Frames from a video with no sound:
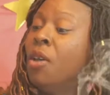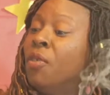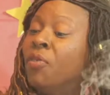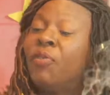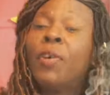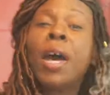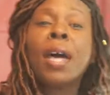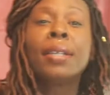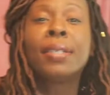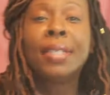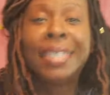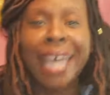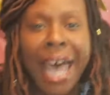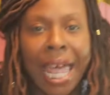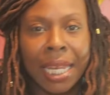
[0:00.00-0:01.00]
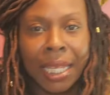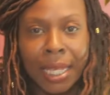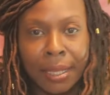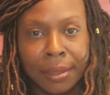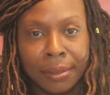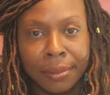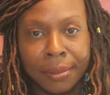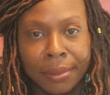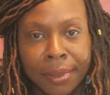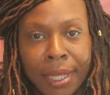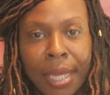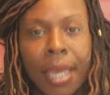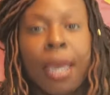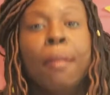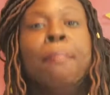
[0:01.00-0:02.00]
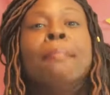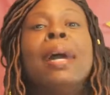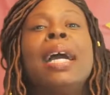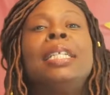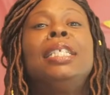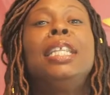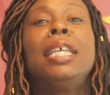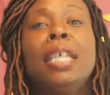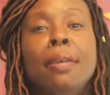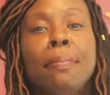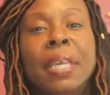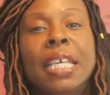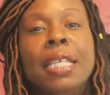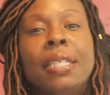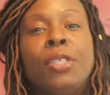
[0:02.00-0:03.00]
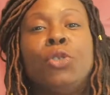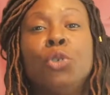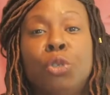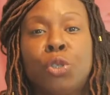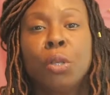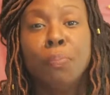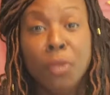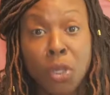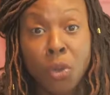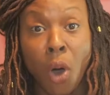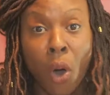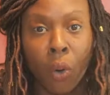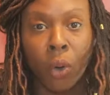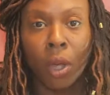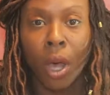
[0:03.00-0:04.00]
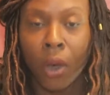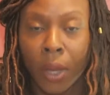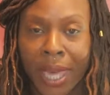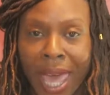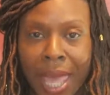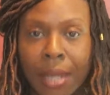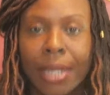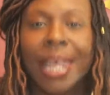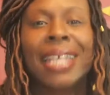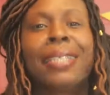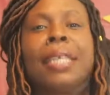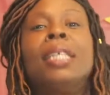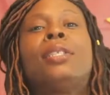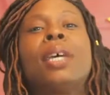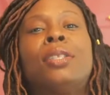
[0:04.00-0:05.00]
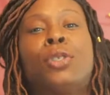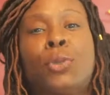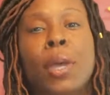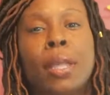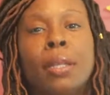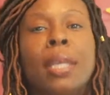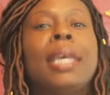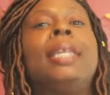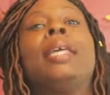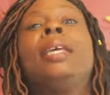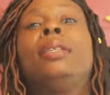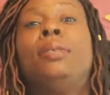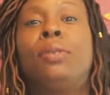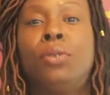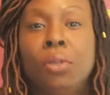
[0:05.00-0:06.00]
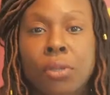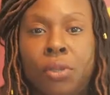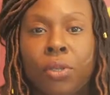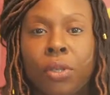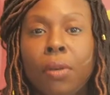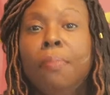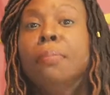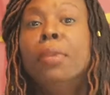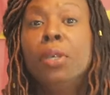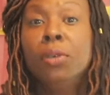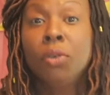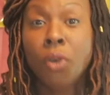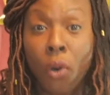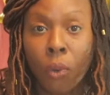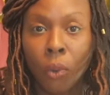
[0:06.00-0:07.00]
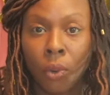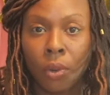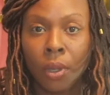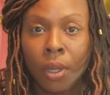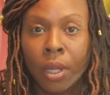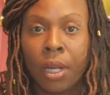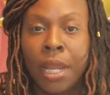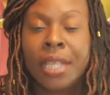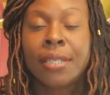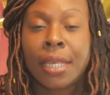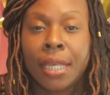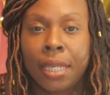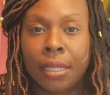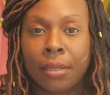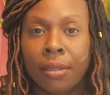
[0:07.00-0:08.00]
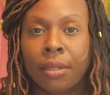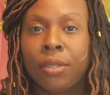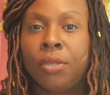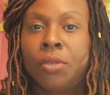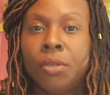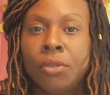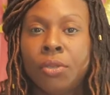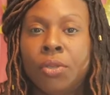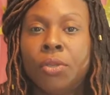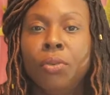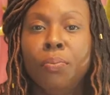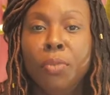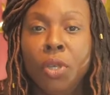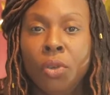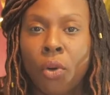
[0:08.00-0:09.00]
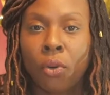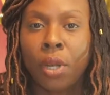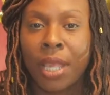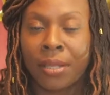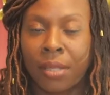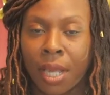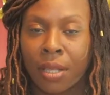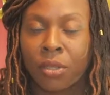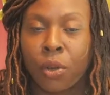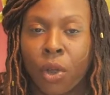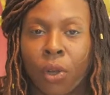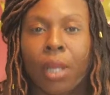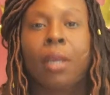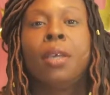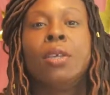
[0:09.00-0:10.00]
First, daddy, my name is Sista Meoh, okay? Let's get it straight. It is Sista Meoh. Let's get Sista Meoh. Let's say it slow.